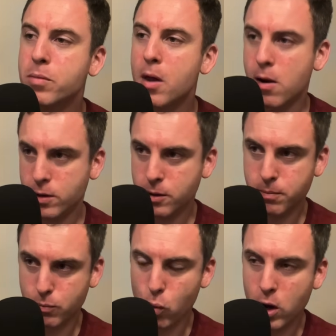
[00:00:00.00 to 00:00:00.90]
I
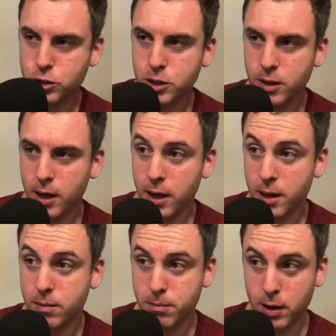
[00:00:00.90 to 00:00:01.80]
am watching a
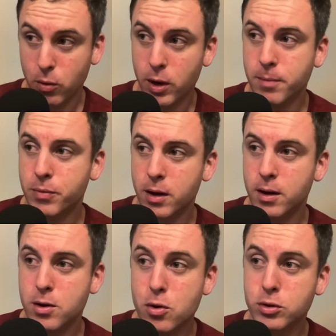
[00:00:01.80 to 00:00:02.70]

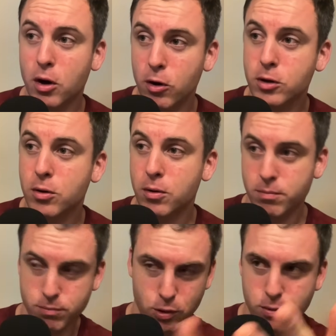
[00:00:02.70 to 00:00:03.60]
news article
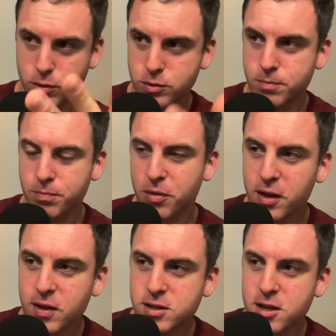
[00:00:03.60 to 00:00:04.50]
or news thing
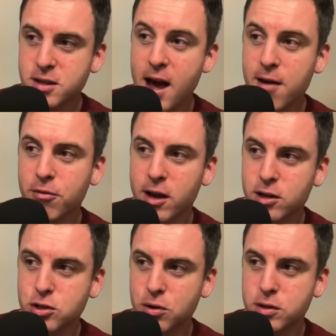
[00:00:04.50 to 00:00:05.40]
that says says Affleck
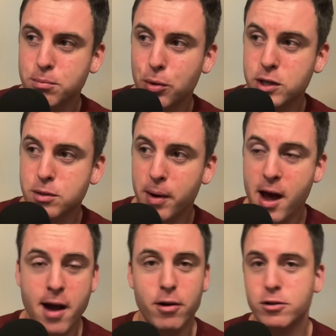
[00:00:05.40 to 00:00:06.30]
insurance breached by
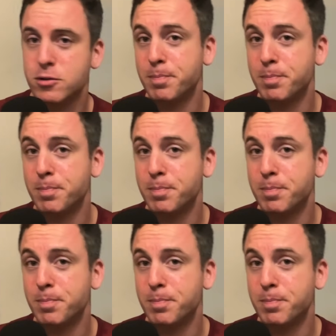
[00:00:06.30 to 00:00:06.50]
hackers.